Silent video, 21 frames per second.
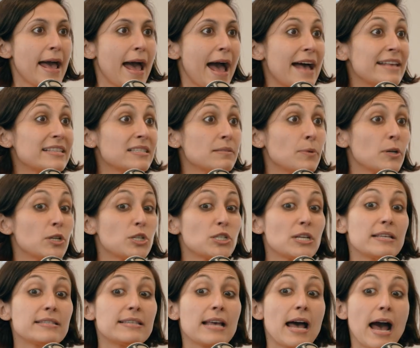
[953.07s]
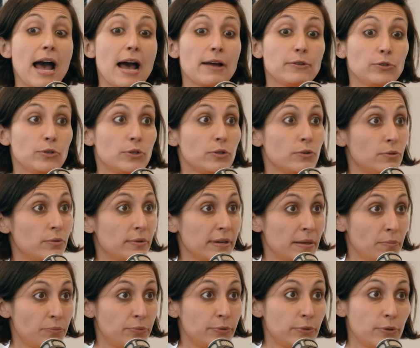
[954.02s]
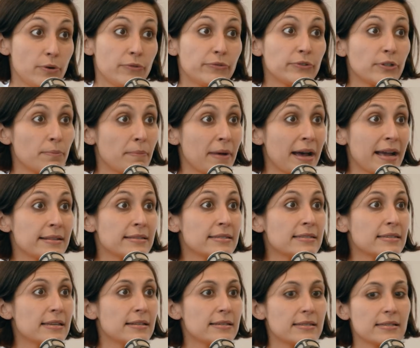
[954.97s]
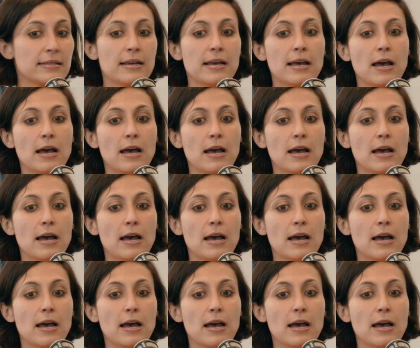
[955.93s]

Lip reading: as much as how do you improve the mindset